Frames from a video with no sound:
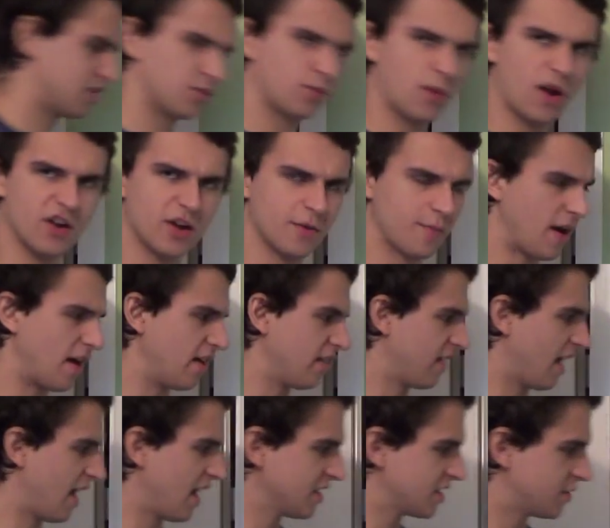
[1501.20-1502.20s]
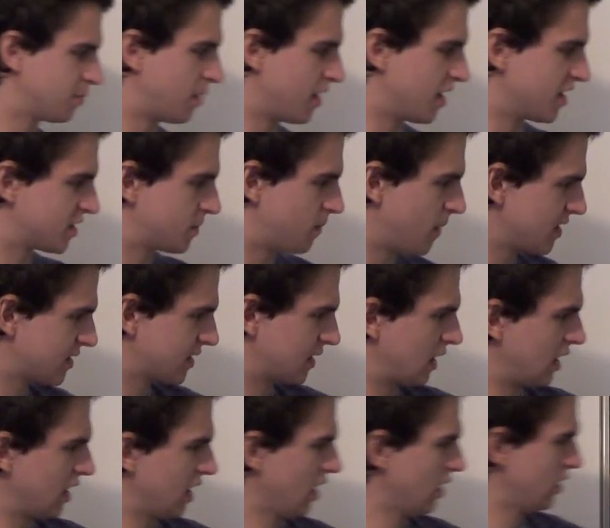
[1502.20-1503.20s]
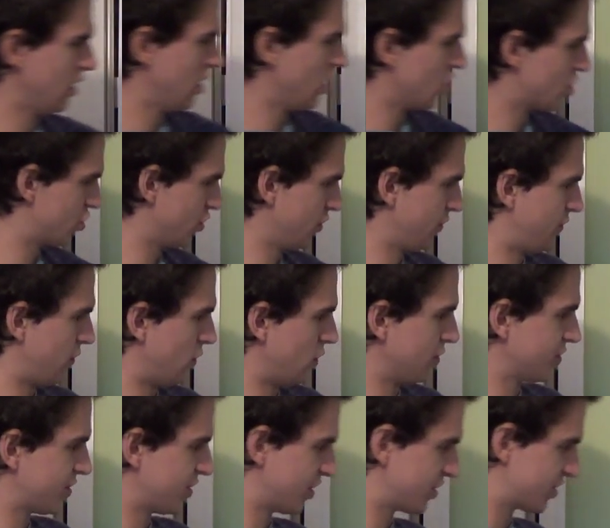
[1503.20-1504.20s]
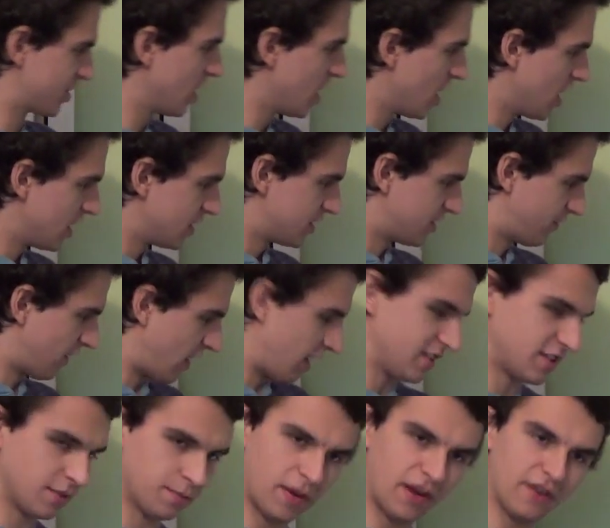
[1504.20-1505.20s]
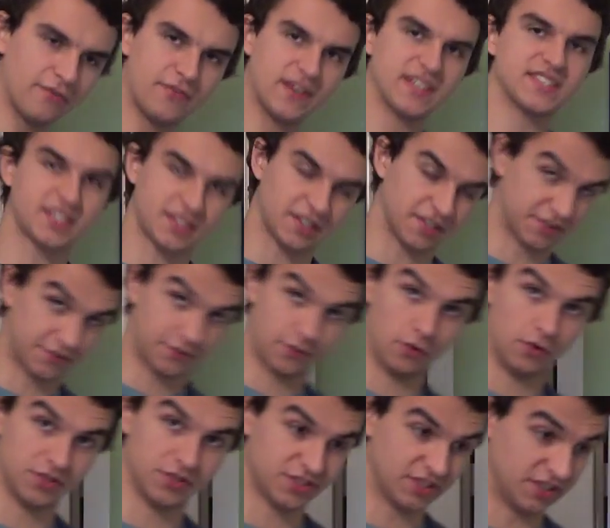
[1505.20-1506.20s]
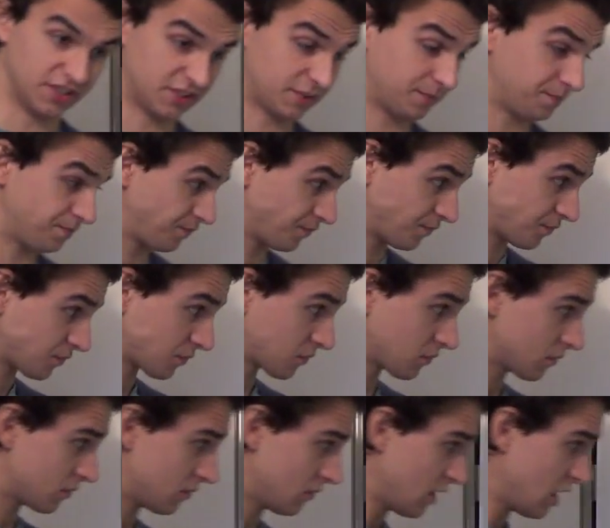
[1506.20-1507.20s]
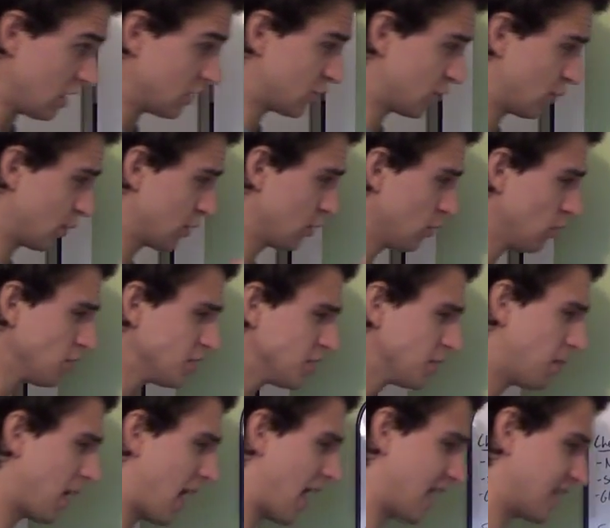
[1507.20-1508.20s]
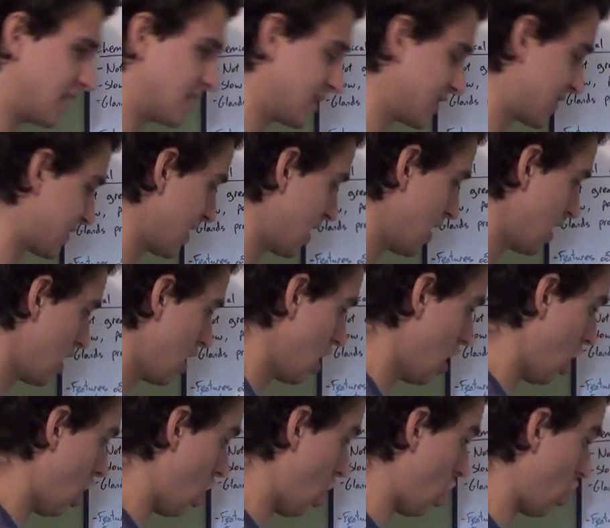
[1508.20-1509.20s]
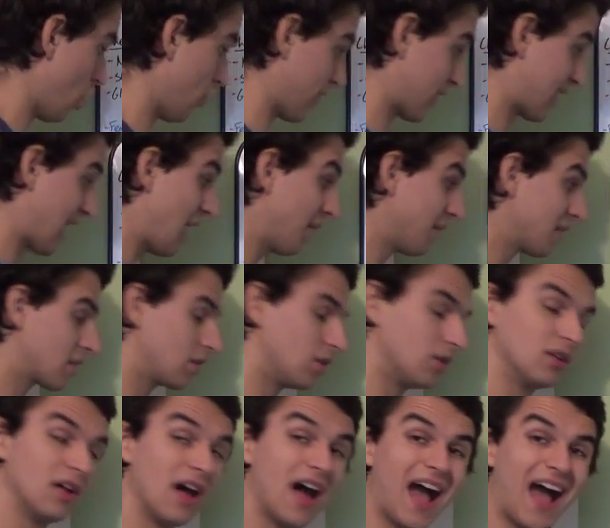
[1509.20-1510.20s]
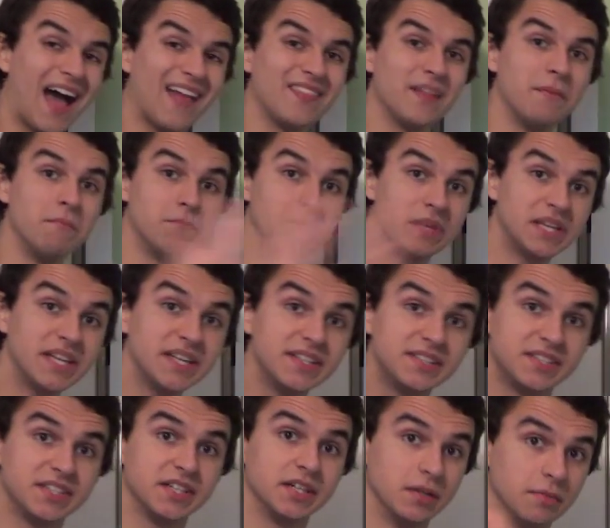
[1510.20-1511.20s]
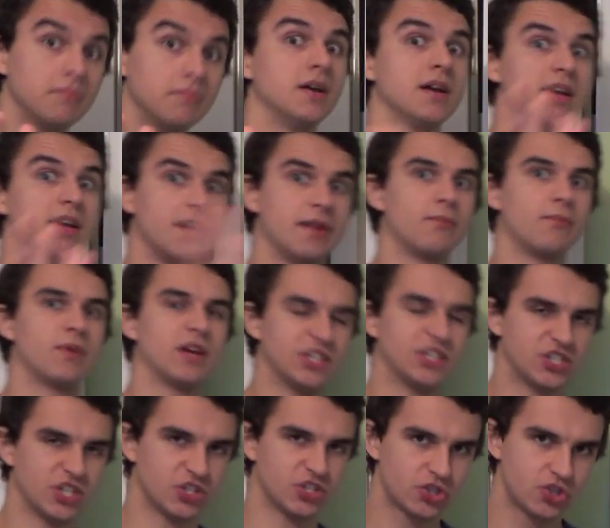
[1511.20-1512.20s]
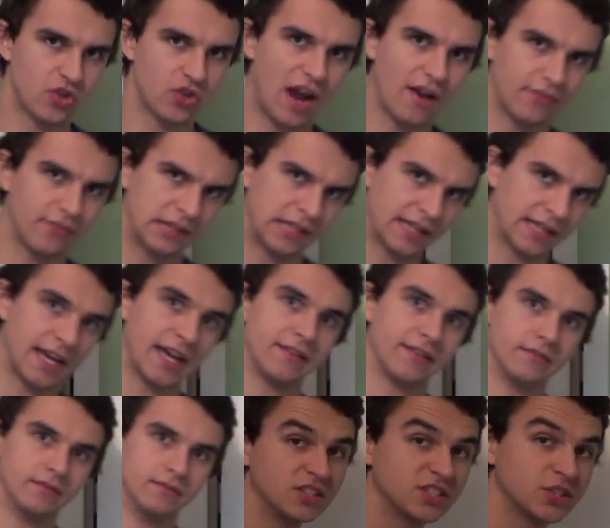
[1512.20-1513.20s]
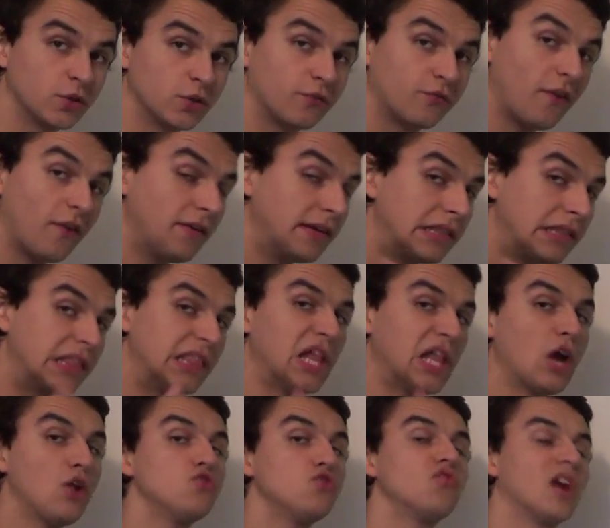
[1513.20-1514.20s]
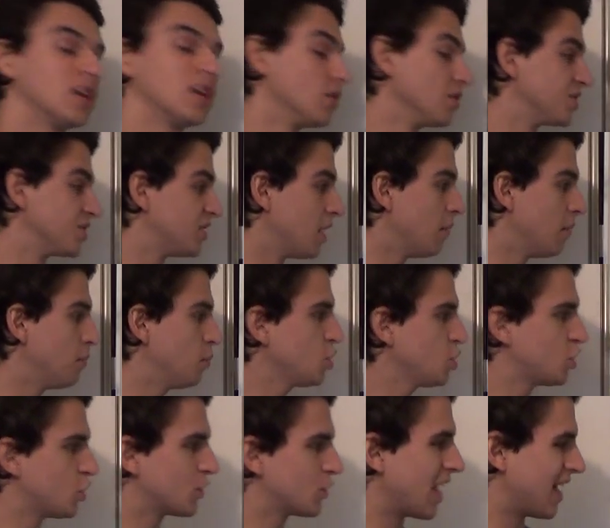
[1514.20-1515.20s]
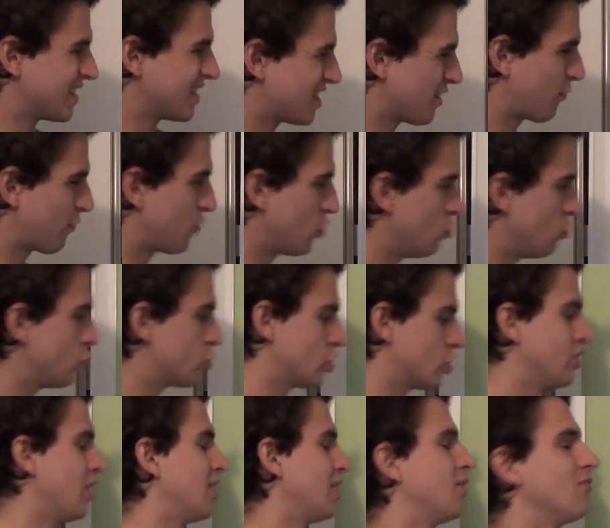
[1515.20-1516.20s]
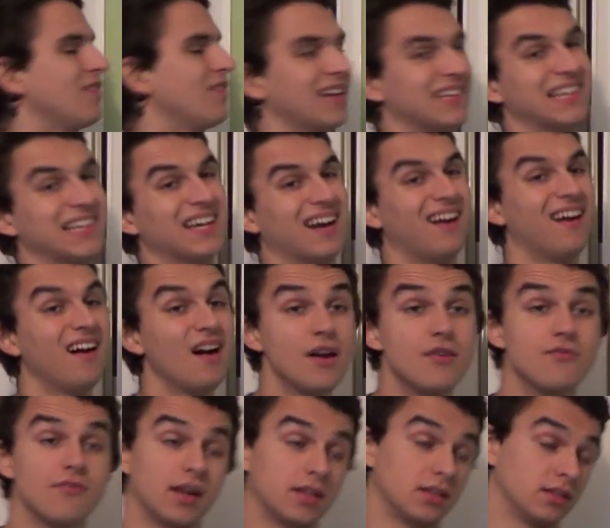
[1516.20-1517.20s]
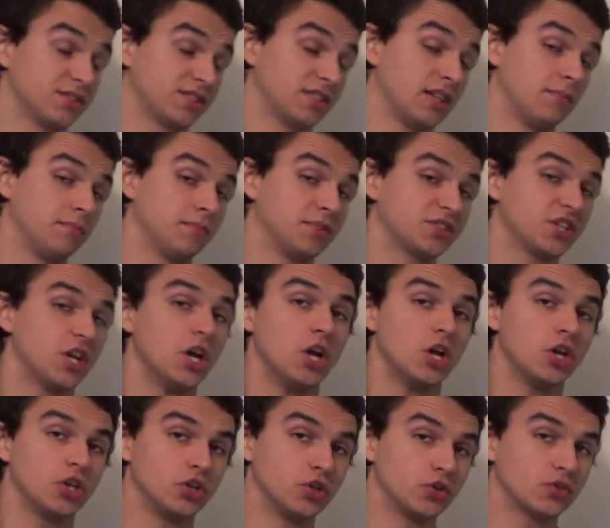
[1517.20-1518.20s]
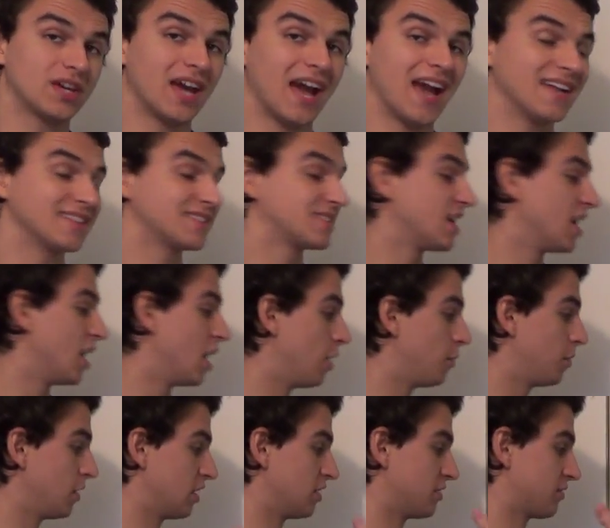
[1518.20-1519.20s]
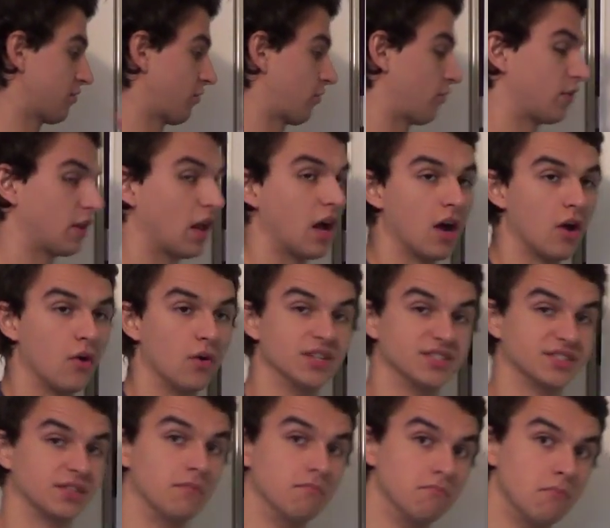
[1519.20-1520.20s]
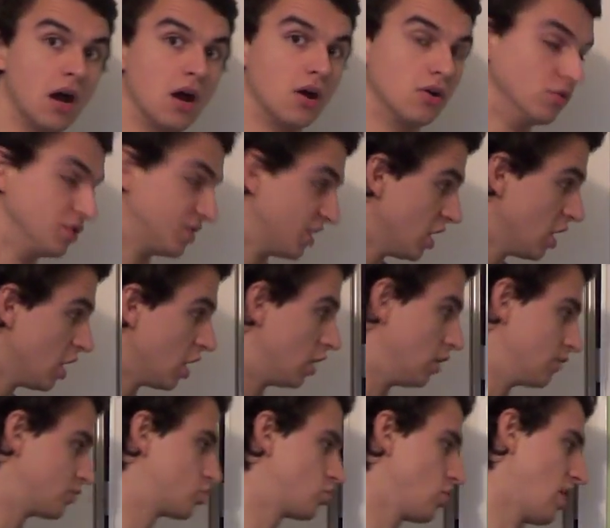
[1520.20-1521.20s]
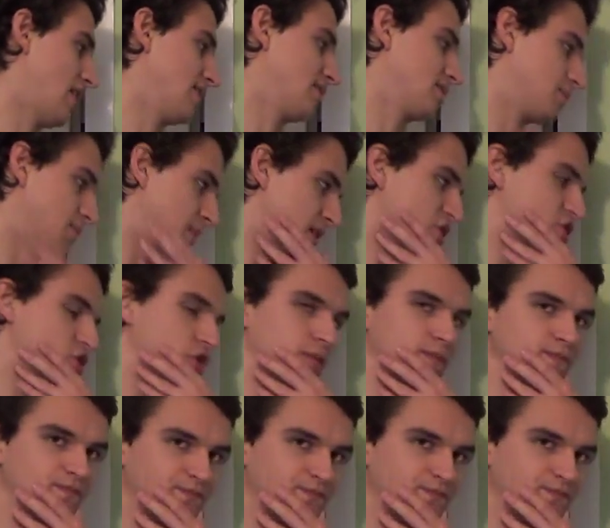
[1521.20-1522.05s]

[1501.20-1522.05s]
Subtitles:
you worry about that, but it's basically inertial forces divided by viscous forces. So it all depends on the chemical and the medium in which it's travelling in. So at very low Reynolds numbers you get diffusion, and at really high Reynolds numbers you get turbulent flow as the mode of transmission.